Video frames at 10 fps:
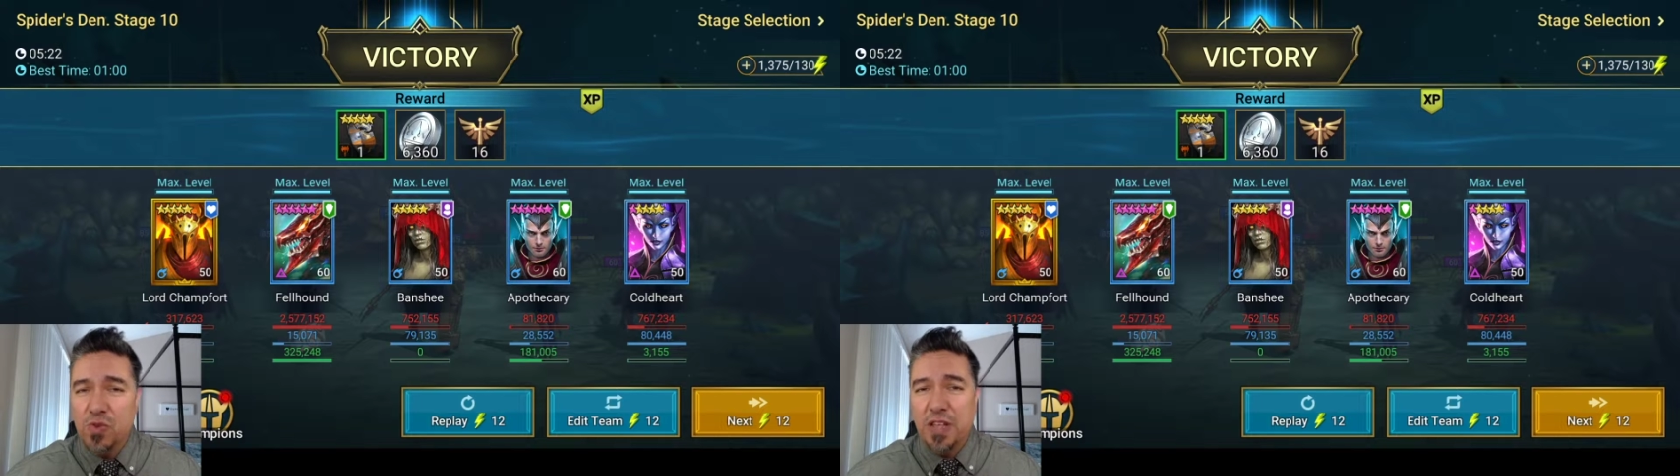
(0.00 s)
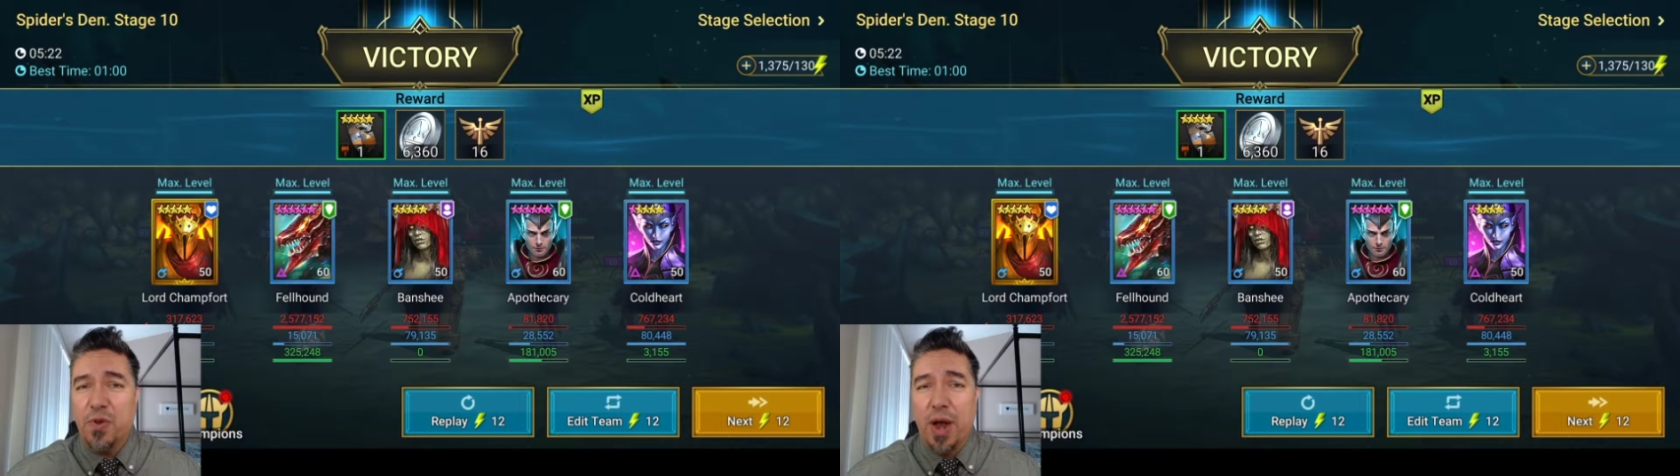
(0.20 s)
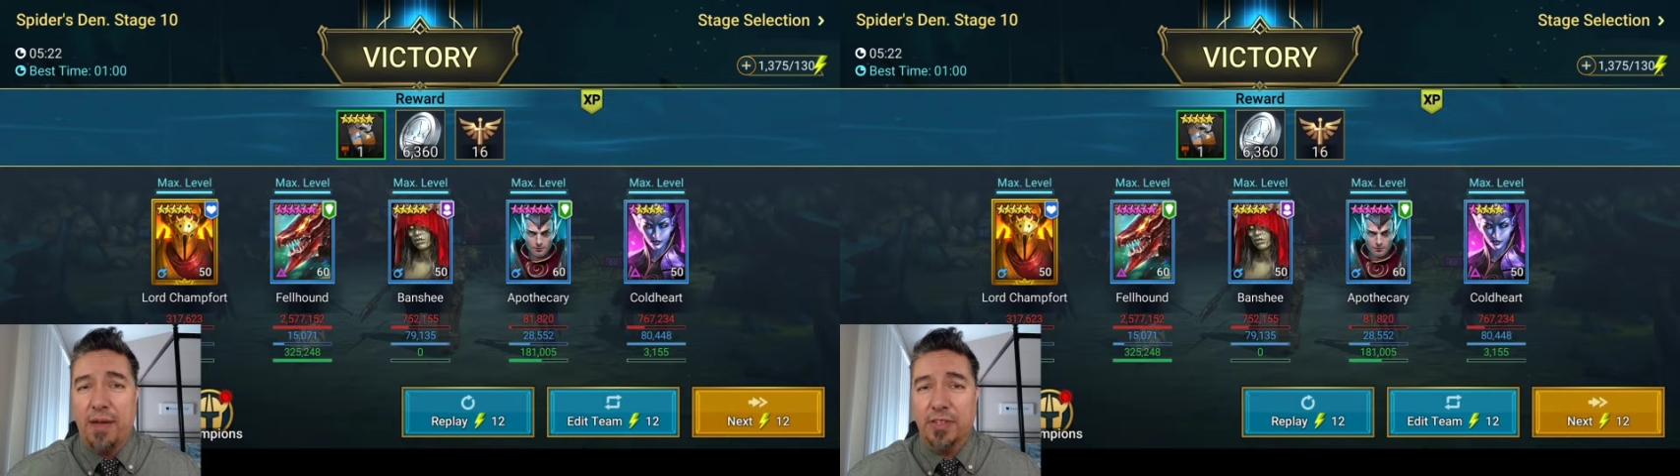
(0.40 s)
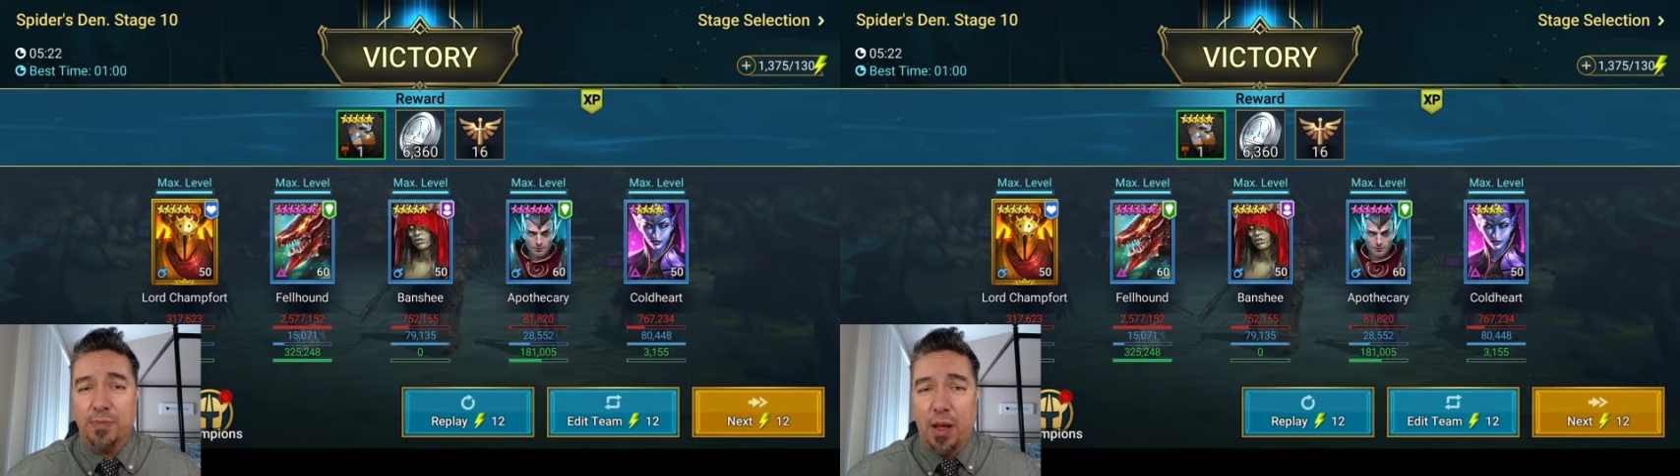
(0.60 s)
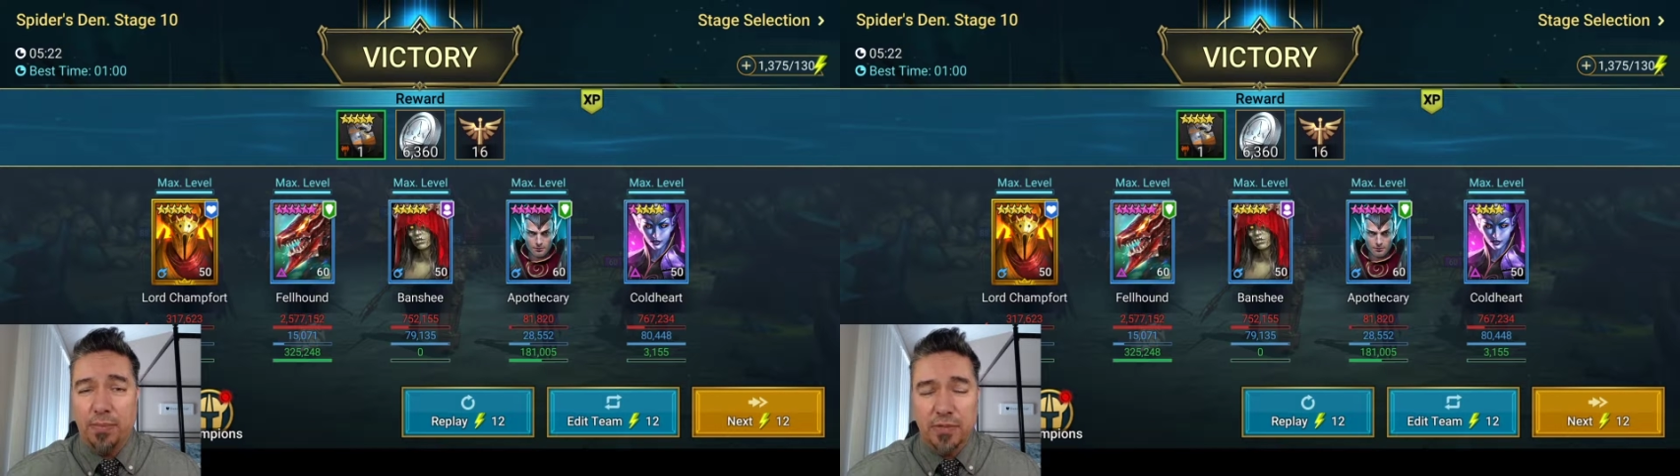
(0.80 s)
if you were having some
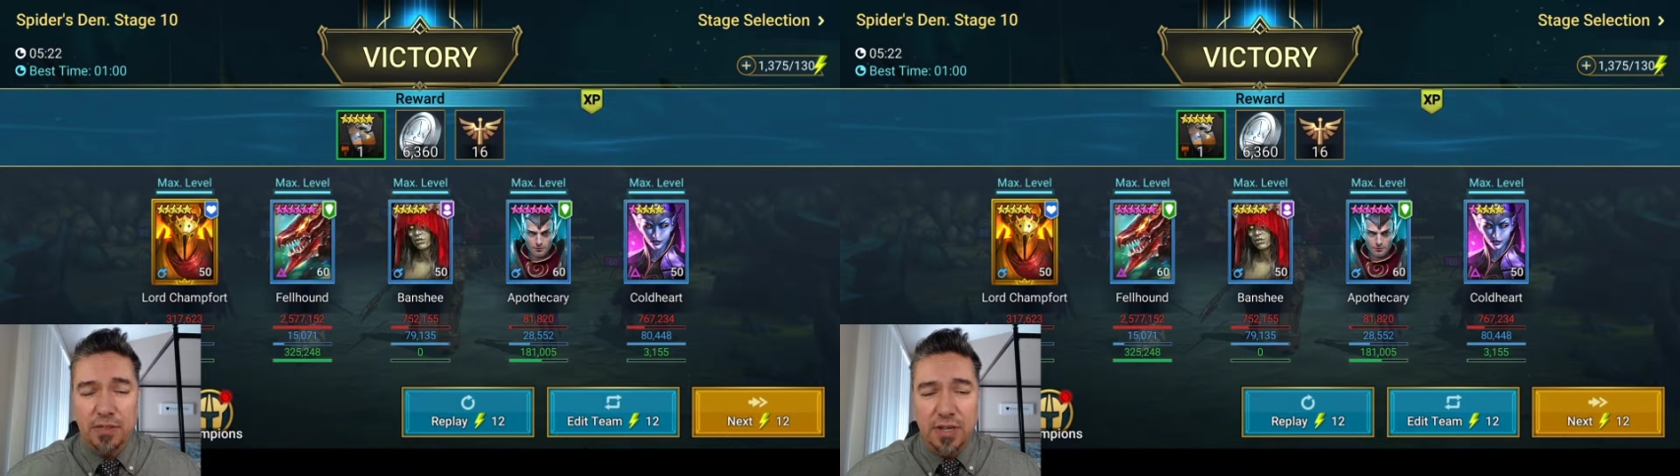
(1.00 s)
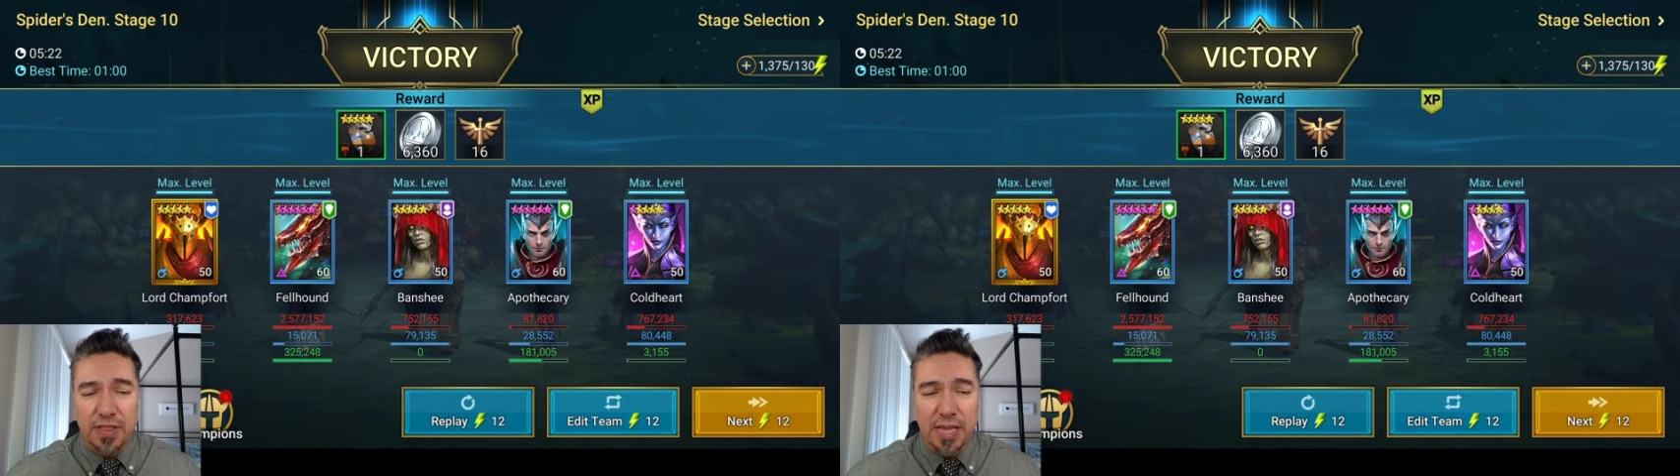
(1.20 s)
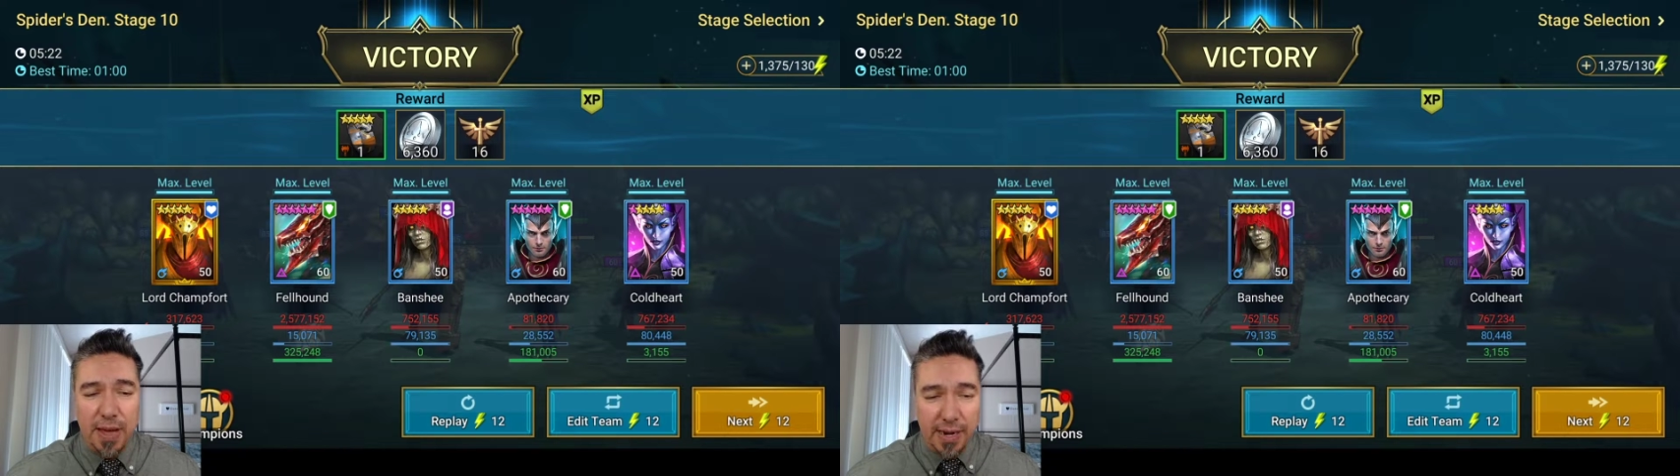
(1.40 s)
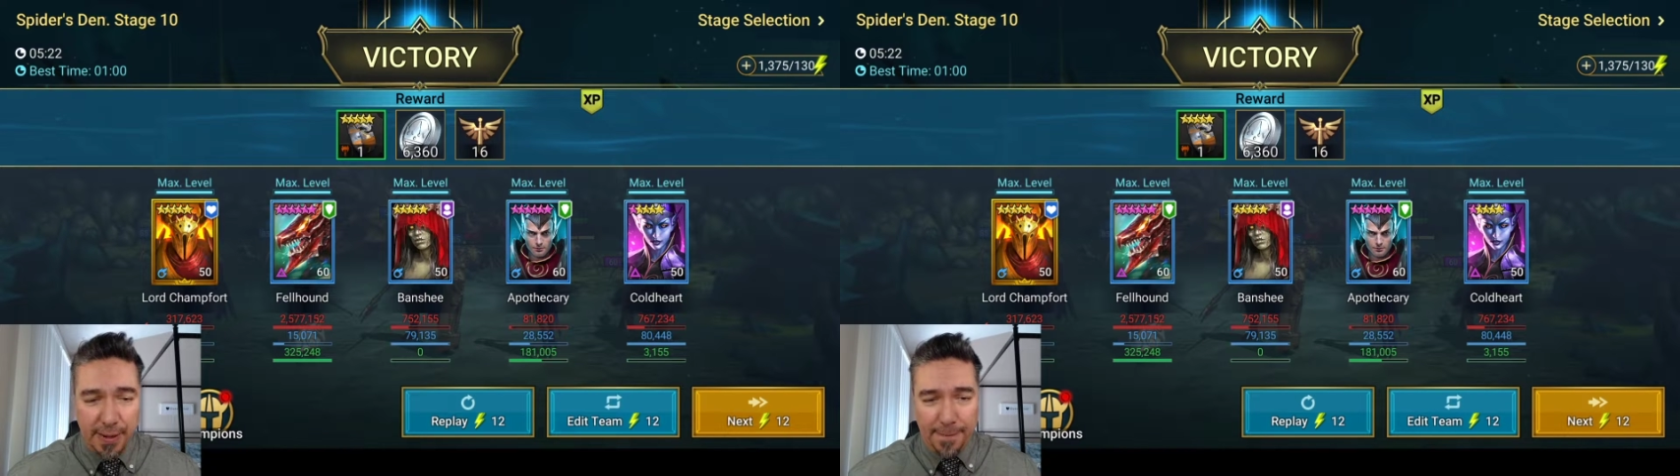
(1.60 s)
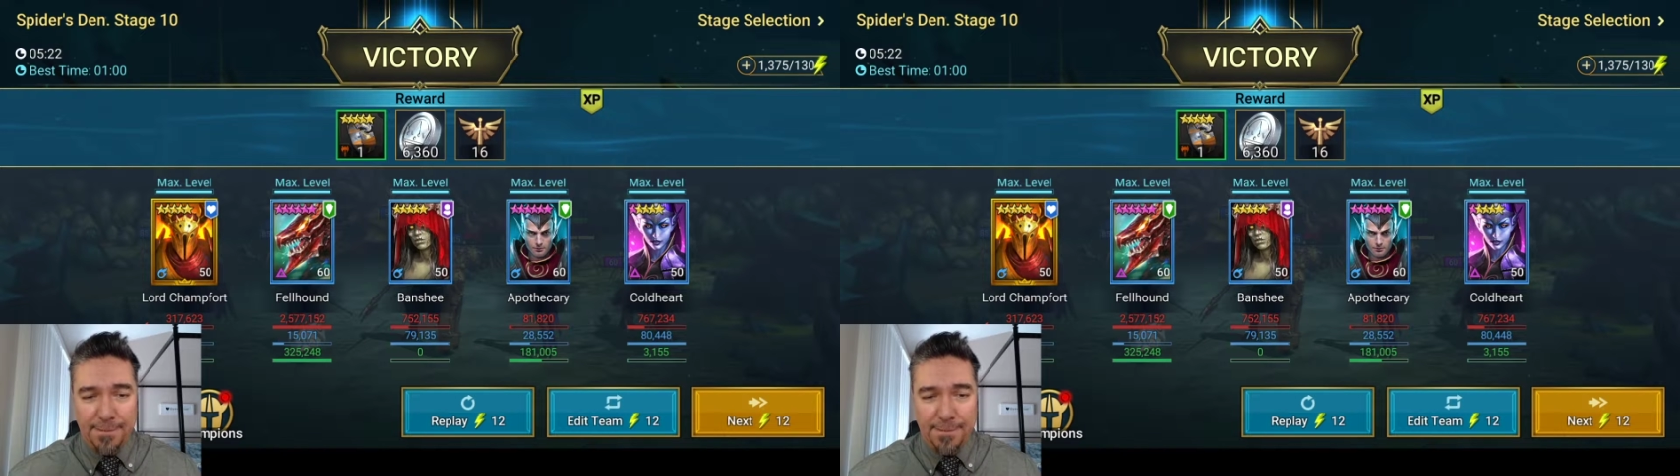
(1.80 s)
problems. You can think about it.